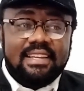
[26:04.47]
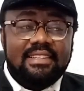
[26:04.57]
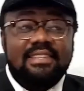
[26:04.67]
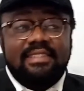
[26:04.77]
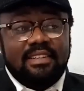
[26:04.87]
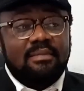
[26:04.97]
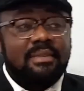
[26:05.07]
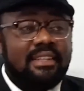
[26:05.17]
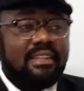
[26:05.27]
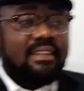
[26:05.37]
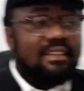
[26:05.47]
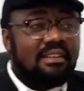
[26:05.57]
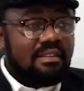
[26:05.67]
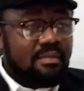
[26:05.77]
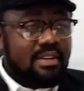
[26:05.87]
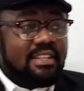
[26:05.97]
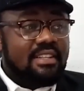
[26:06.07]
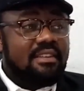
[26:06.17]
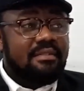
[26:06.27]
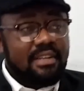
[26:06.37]
just tell me. When you
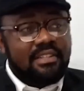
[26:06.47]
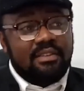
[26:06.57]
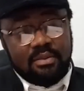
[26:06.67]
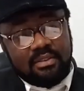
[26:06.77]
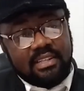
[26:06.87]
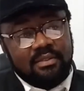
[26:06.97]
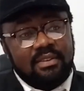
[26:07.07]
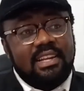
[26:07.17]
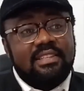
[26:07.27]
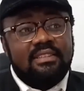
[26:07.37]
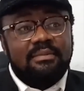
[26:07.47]
say read-only, what does it